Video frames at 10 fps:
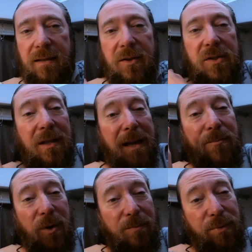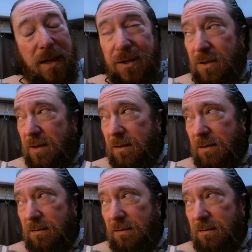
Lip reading: there's a lot more pressure